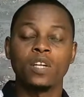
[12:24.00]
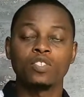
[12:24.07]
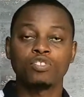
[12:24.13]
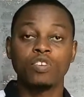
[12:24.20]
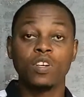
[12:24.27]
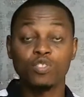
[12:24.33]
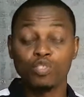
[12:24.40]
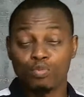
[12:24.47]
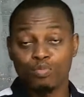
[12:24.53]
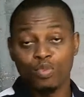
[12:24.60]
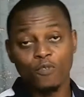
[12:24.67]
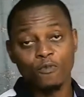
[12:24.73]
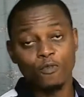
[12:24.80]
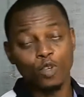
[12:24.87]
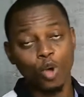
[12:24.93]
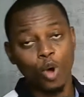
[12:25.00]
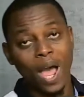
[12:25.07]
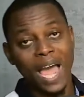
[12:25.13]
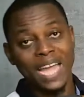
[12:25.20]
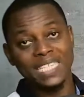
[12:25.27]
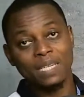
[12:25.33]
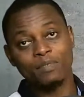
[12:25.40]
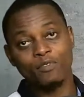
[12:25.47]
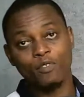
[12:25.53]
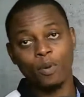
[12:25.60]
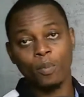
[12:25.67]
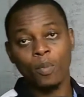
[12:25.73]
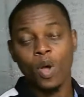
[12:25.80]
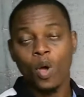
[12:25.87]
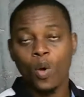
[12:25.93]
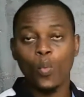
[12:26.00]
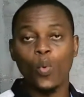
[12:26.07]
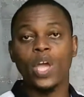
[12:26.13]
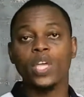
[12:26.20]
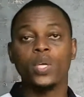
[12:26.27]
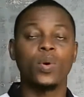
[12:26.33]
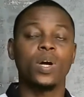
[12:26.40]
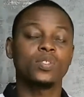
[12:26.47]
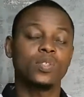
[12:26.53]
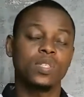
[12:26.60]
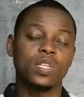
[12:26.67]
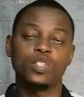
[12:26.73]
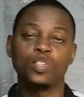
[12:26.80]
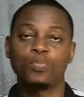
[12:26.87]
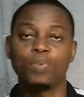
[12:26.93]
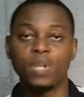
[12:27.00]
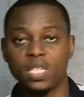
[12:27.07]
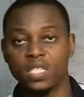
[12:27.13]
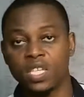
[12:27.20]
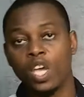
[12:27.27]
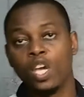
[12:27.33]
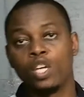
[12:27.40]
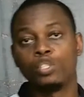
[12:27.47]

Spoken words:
trucks to move your items from where you are to the new place.